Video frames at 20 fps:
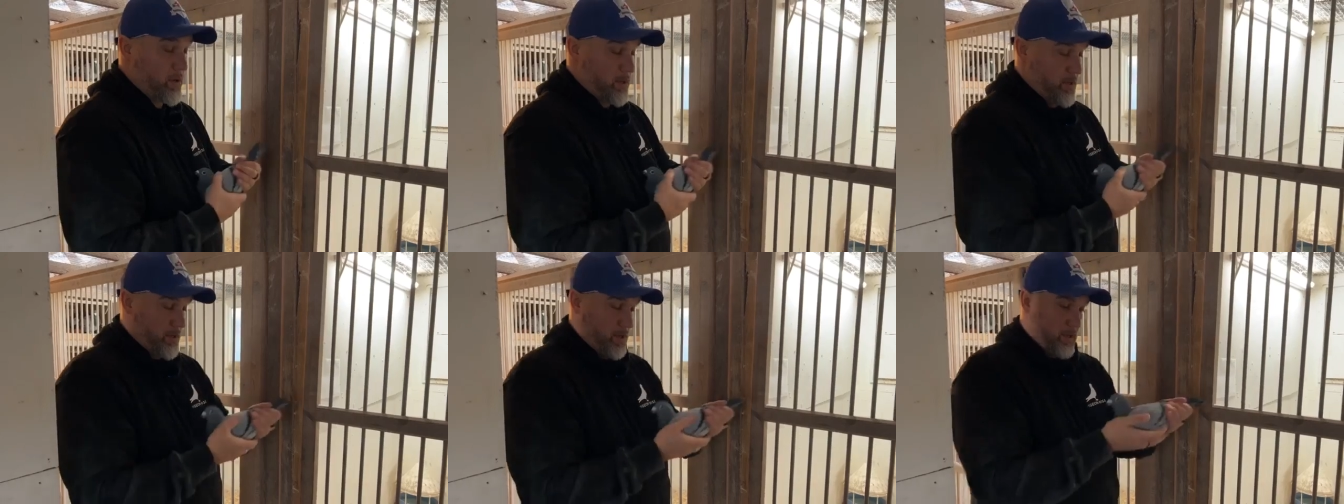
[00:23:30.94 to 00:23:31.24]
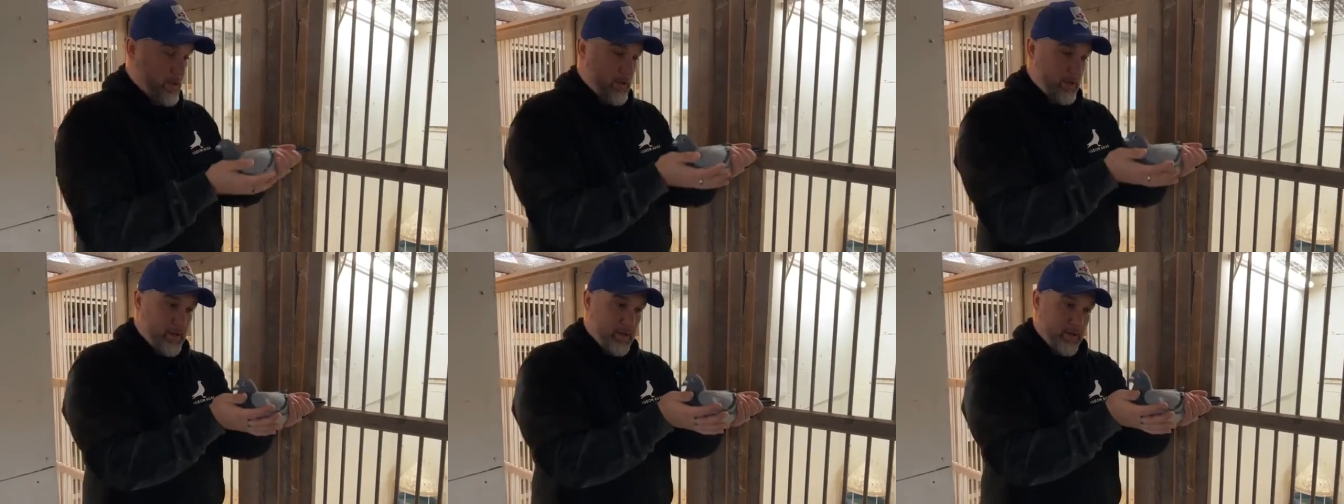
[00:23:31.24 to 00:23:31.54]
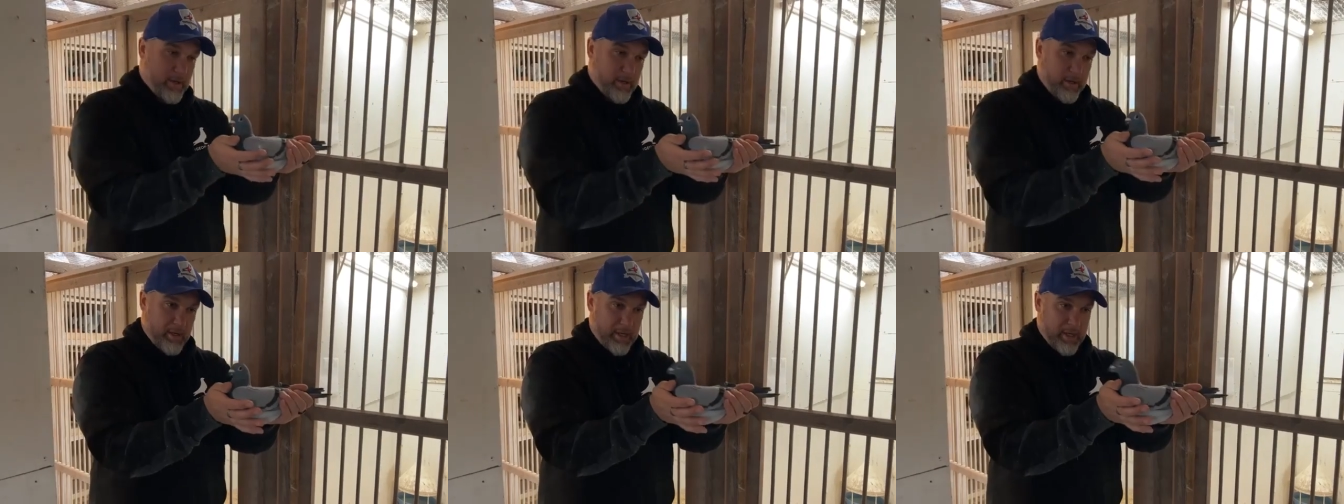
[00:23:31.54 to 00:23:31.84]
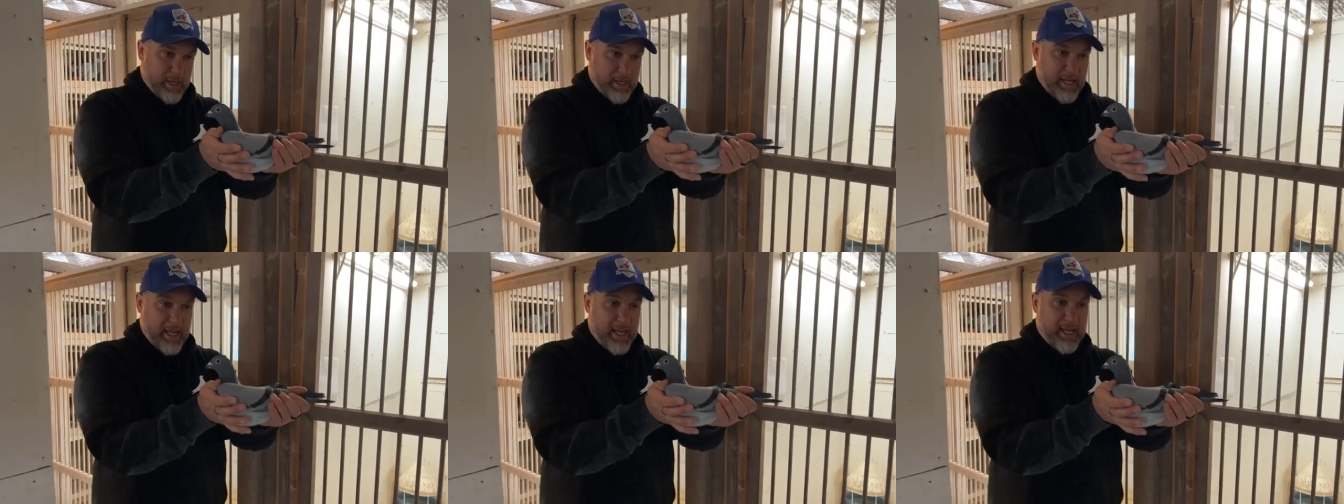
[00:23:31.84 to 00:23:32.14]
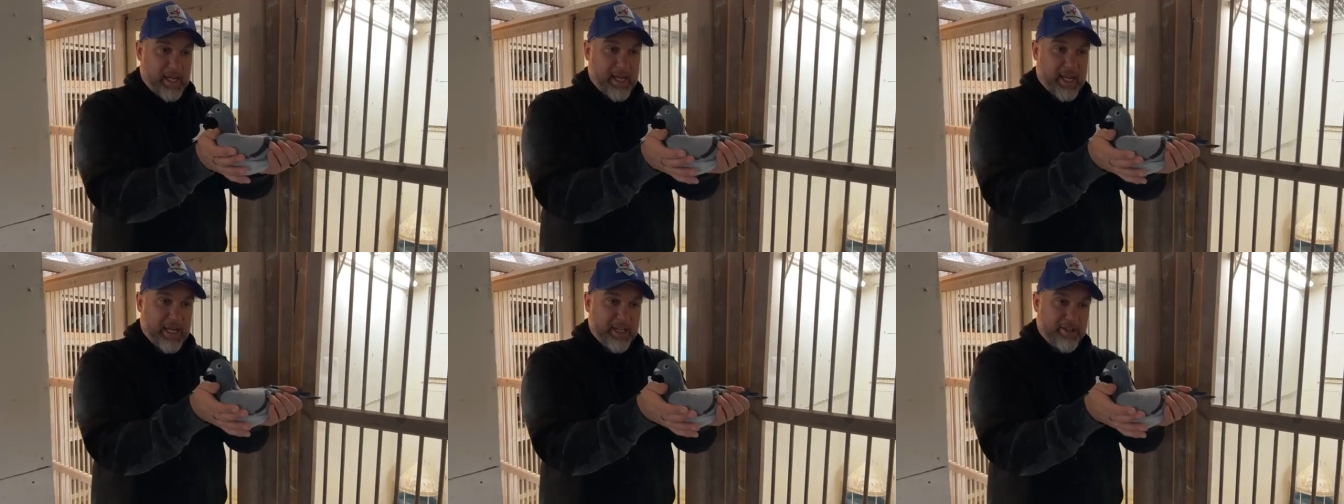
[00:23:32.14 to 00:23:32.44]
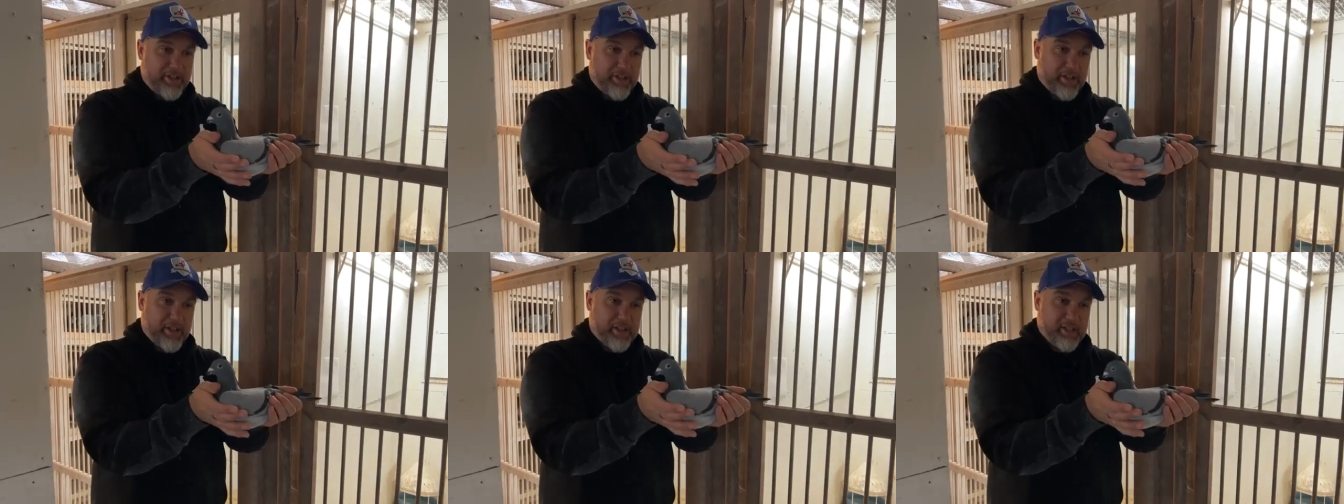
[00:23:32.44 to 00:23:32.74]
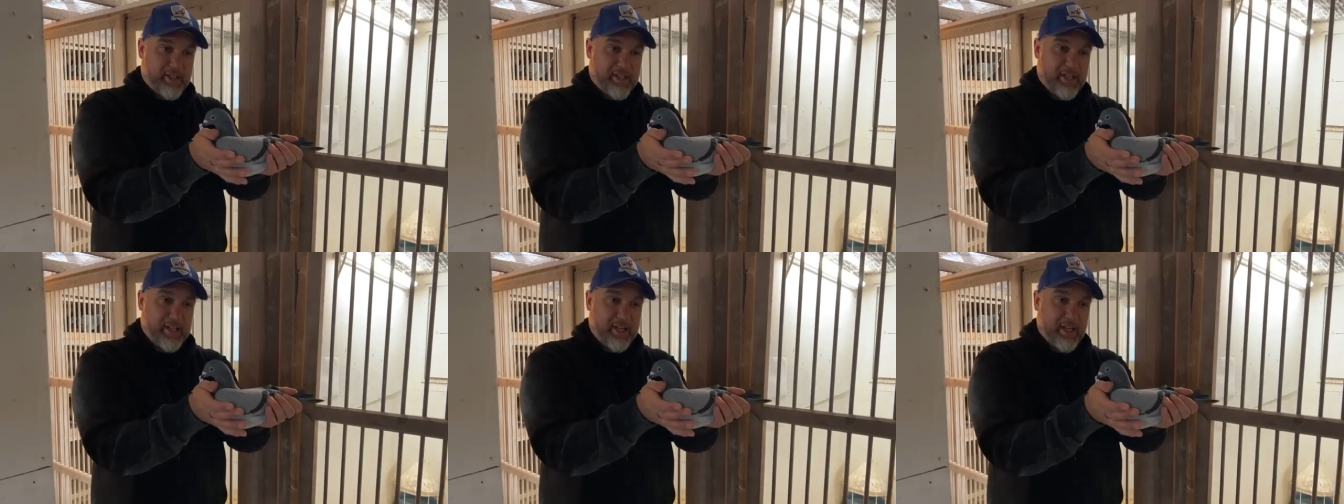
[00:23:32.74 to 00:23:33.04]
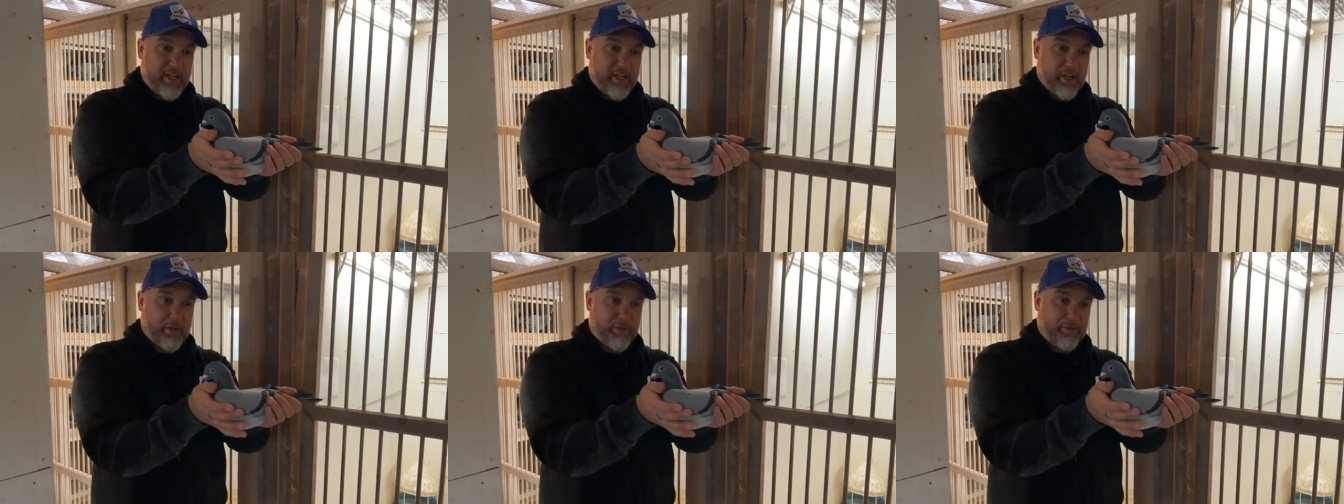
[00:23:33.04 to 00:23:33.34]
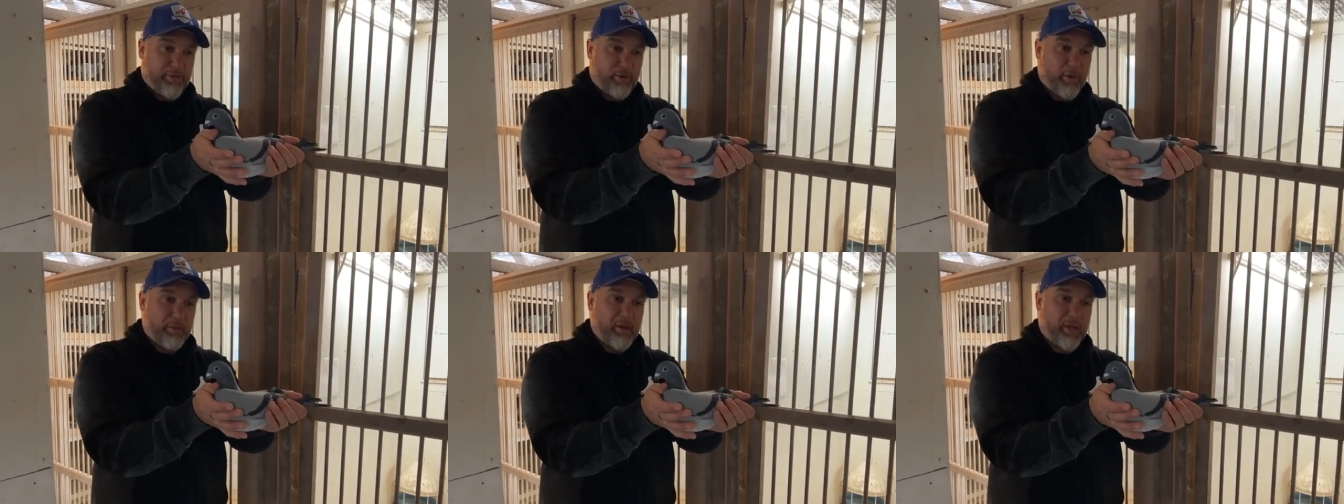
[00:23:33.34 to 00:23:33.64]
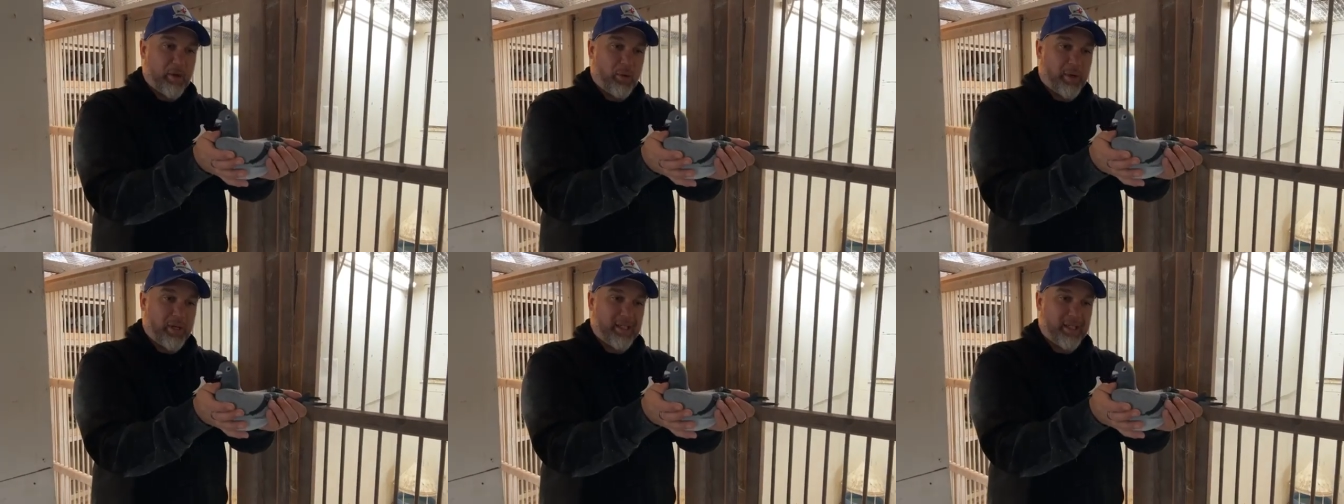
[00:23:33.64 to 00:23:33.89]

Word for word: great performance. Hey guys, you can see here Formula